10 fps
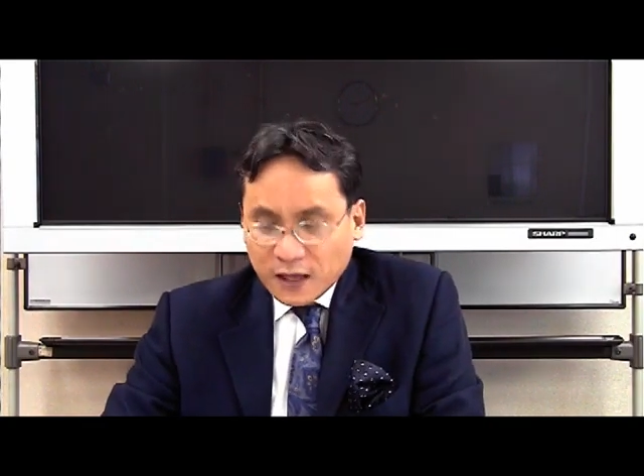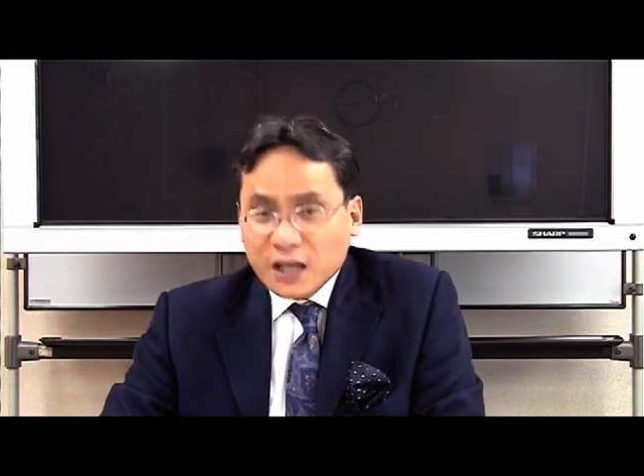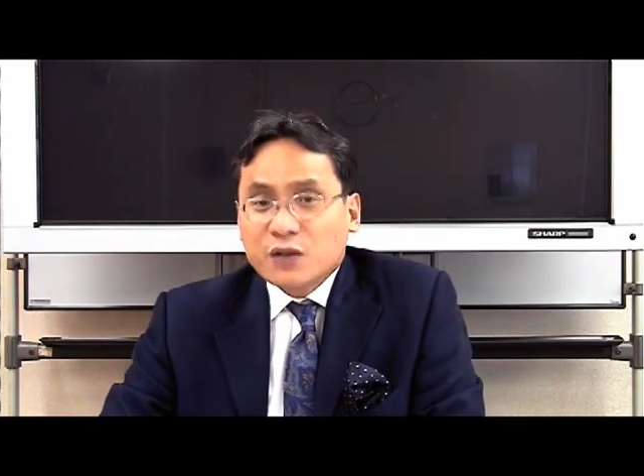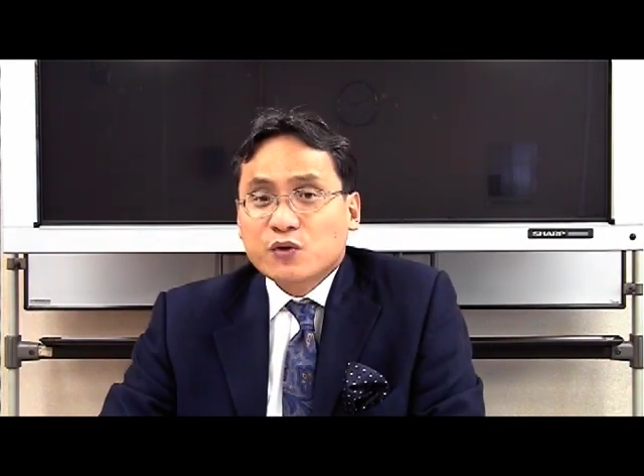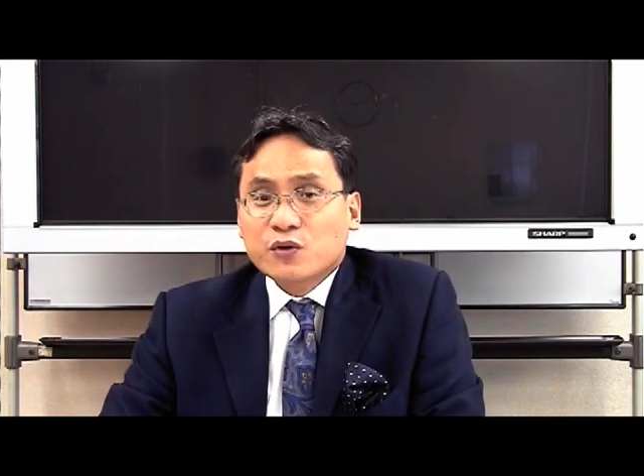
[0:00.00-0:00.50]

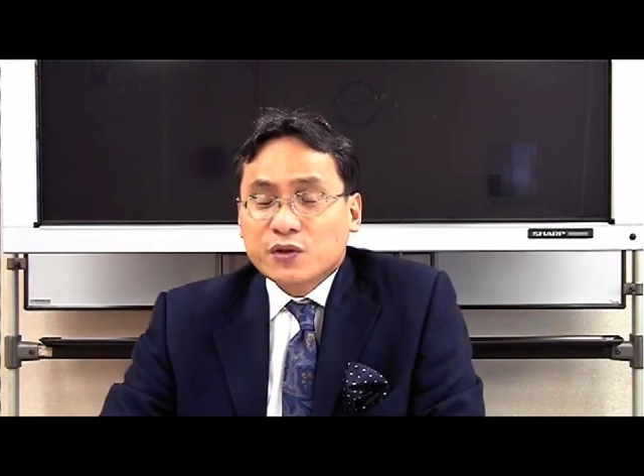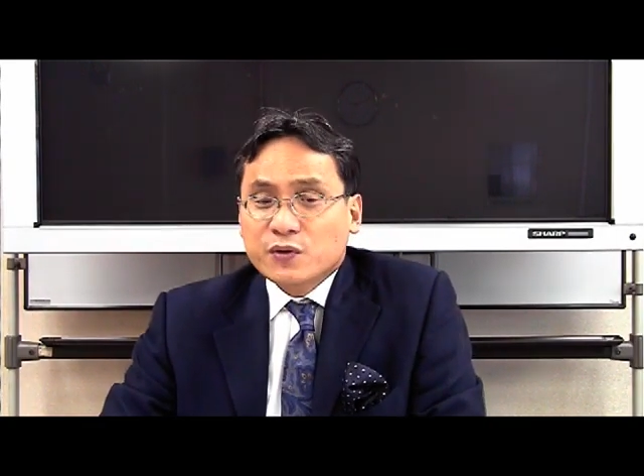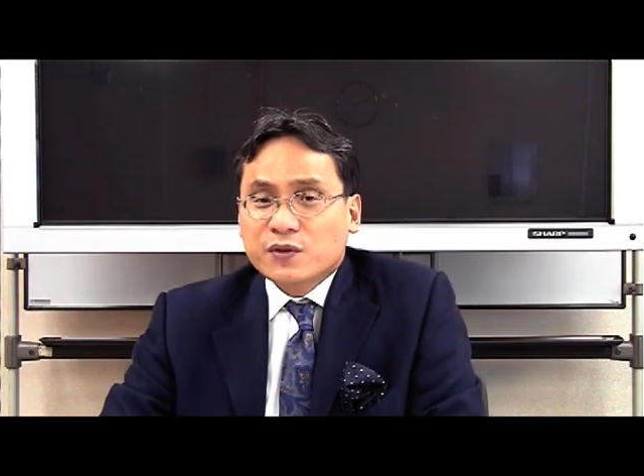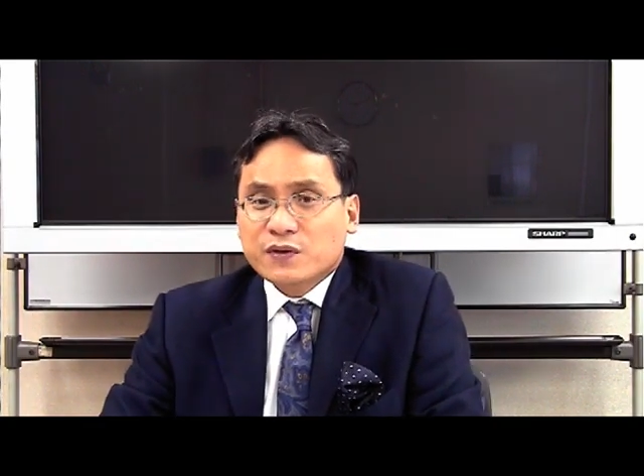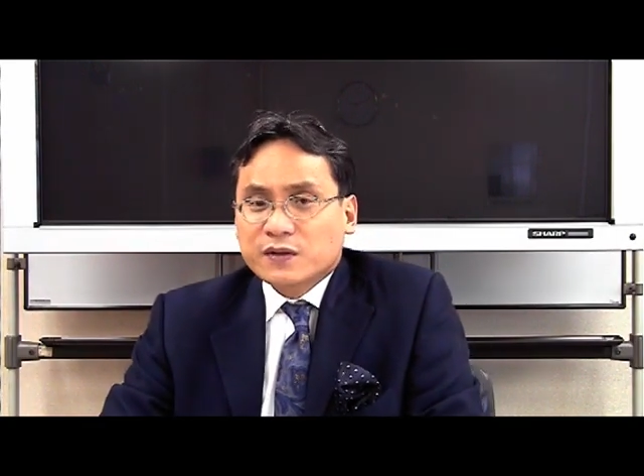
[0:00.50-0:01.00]

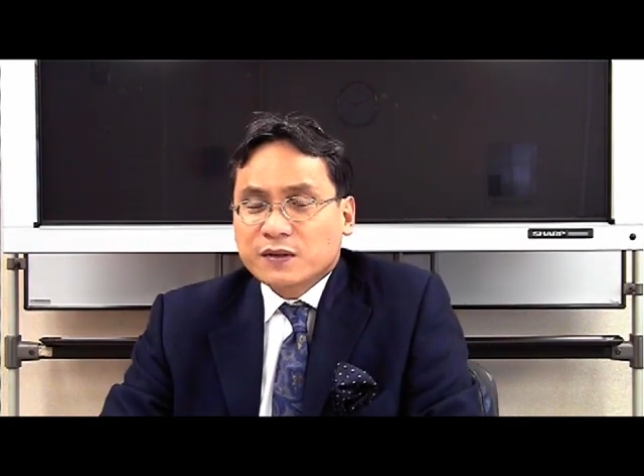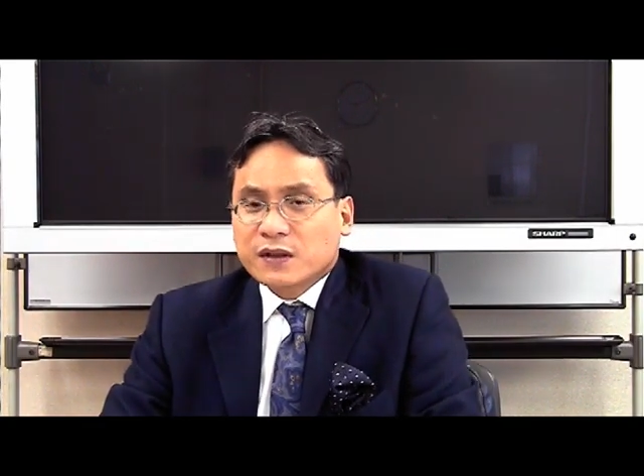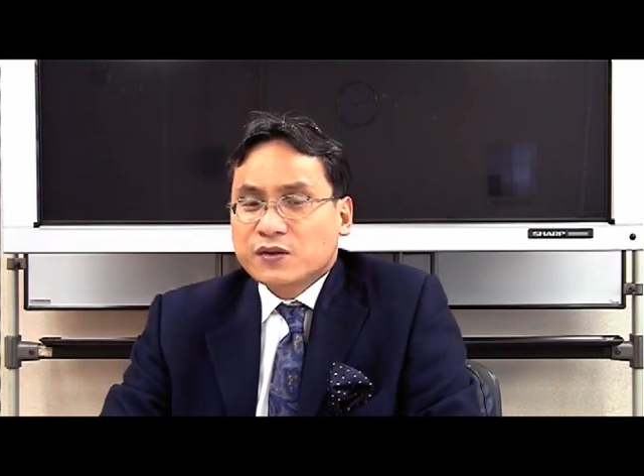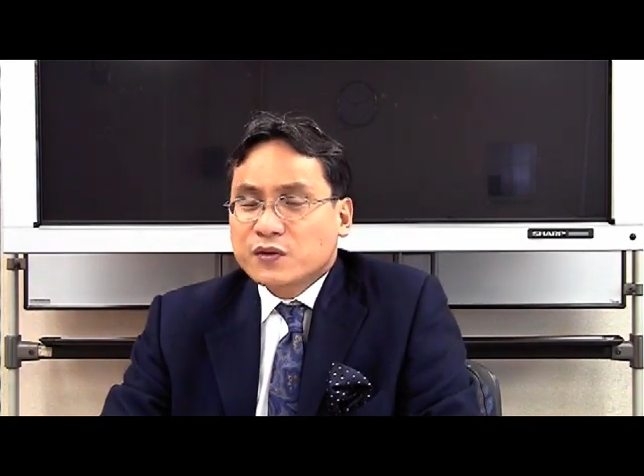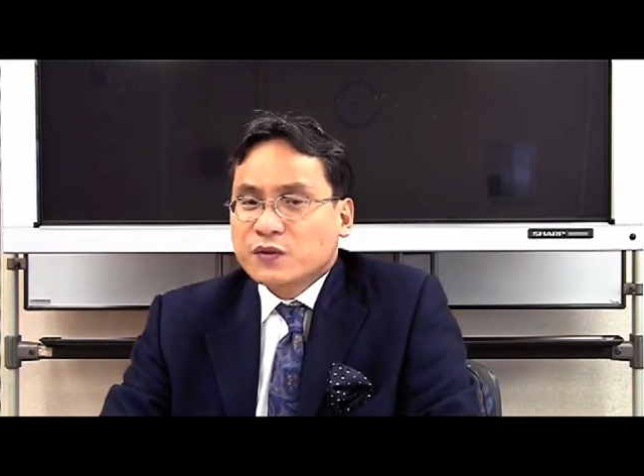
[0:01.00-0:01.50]
introduced
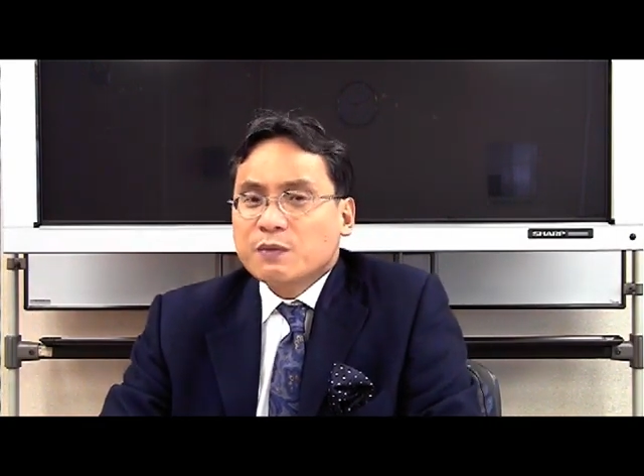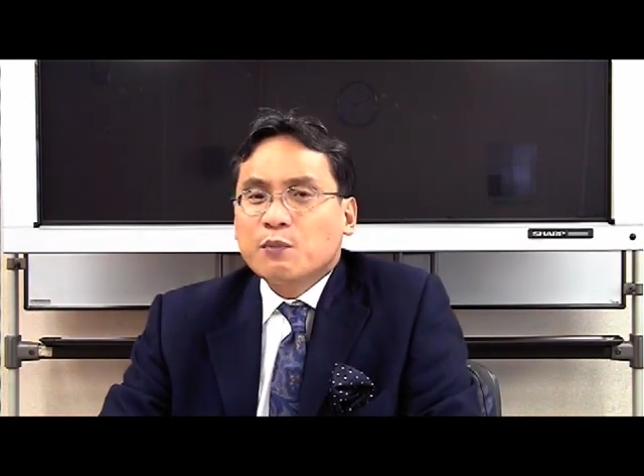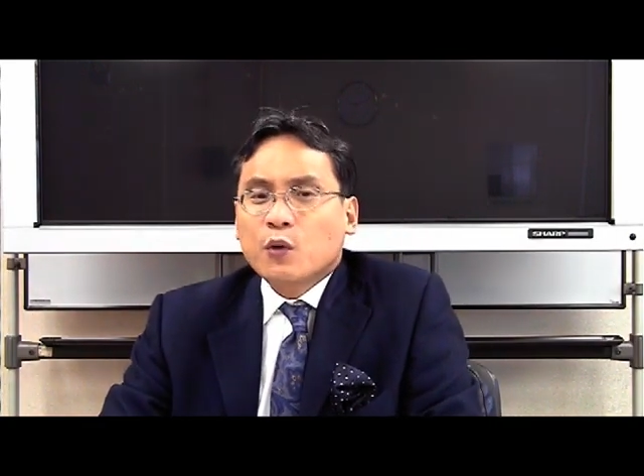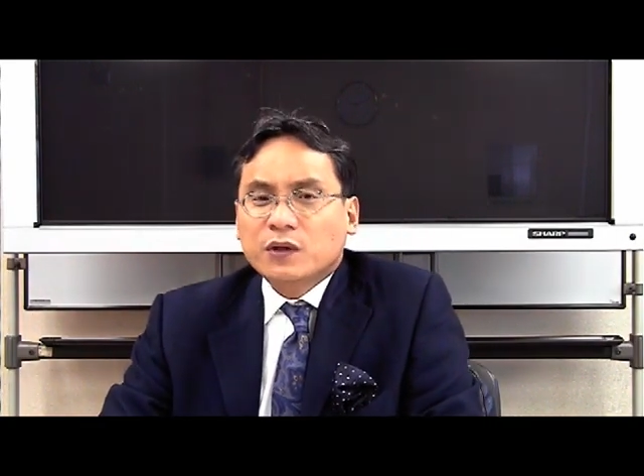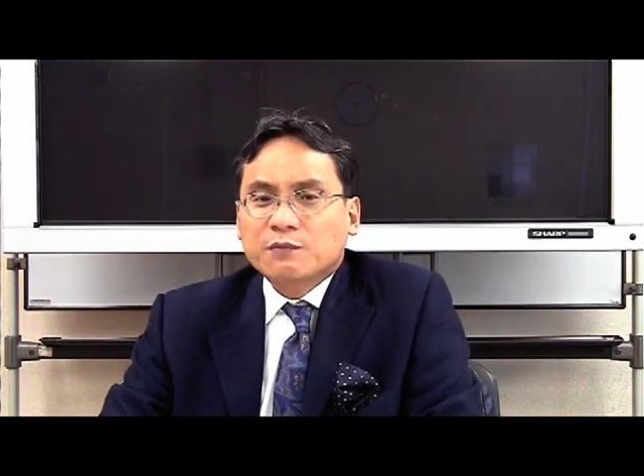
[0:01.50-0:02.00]
two
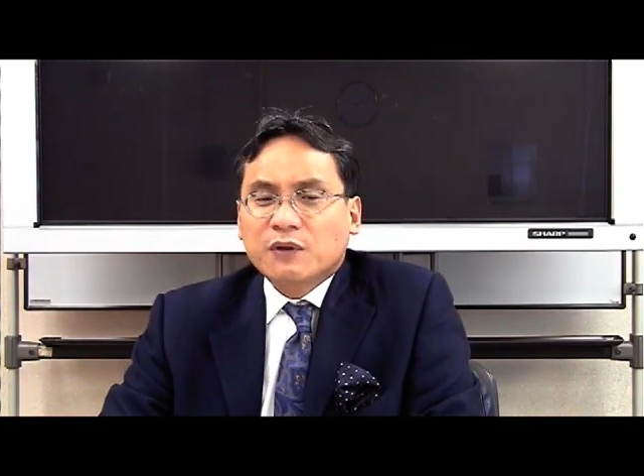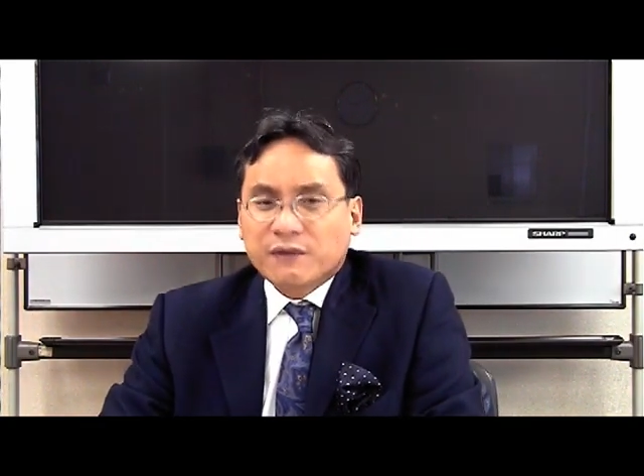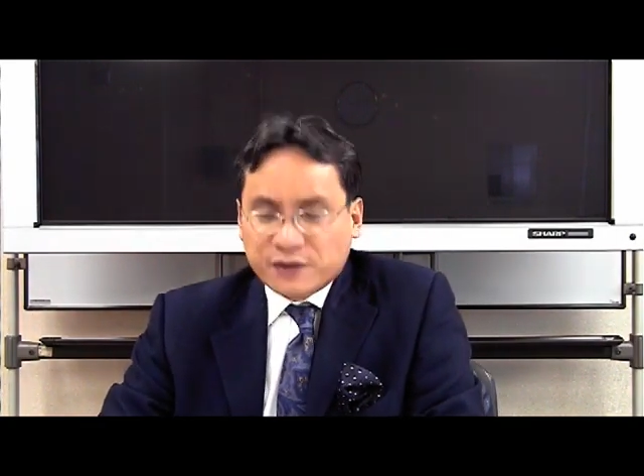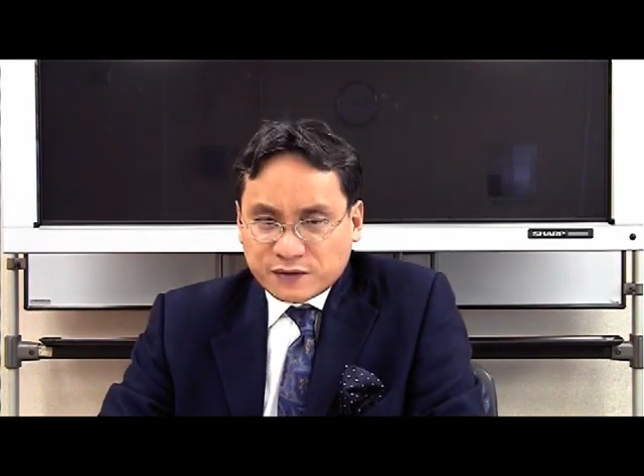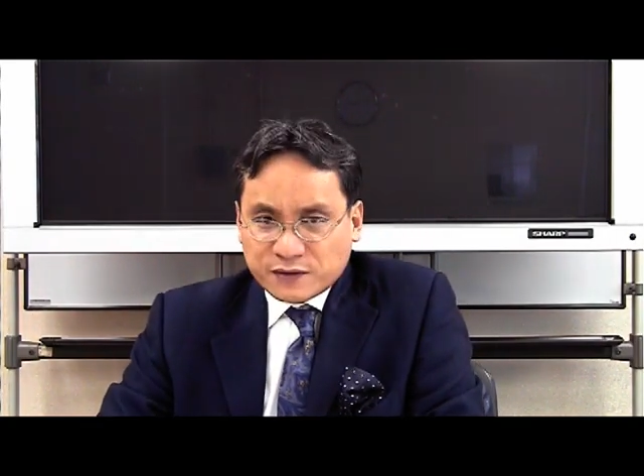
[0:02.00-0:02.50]
important
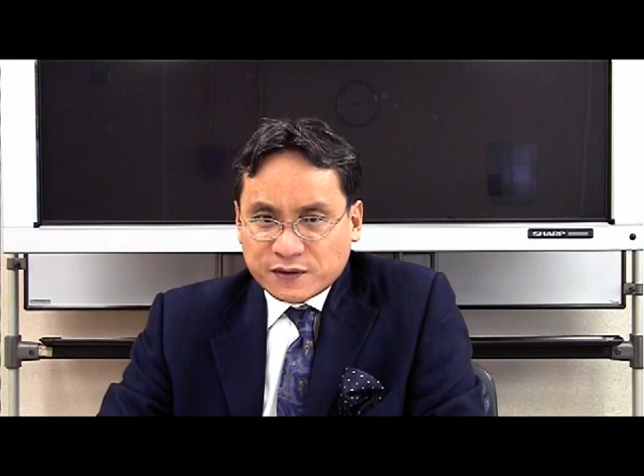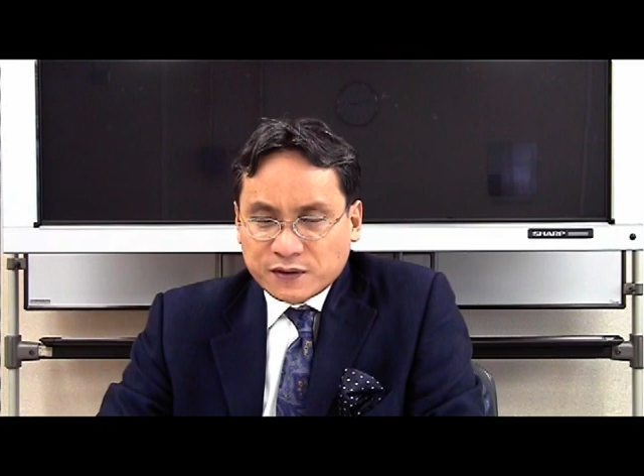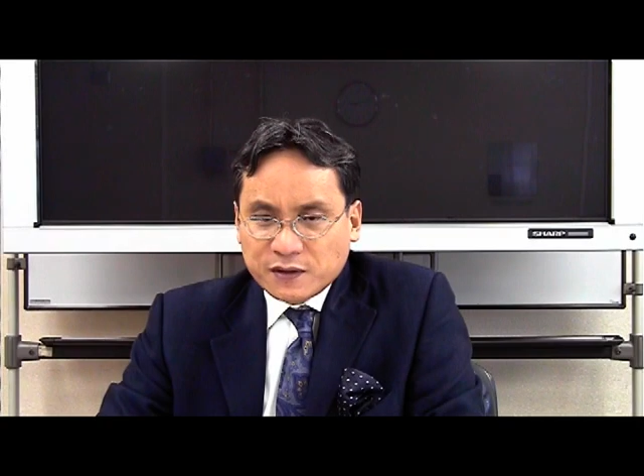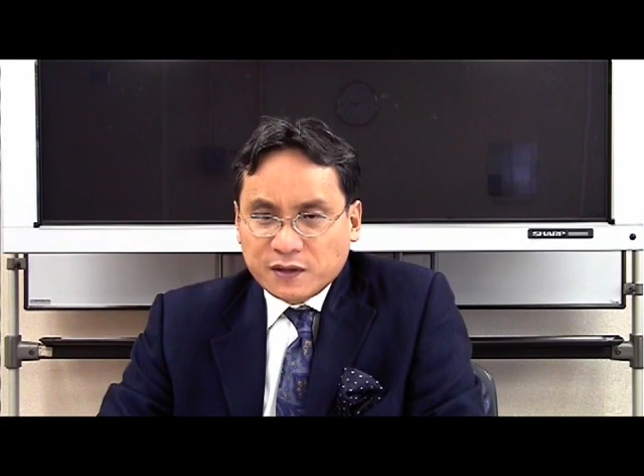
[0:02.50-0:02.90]
provisions.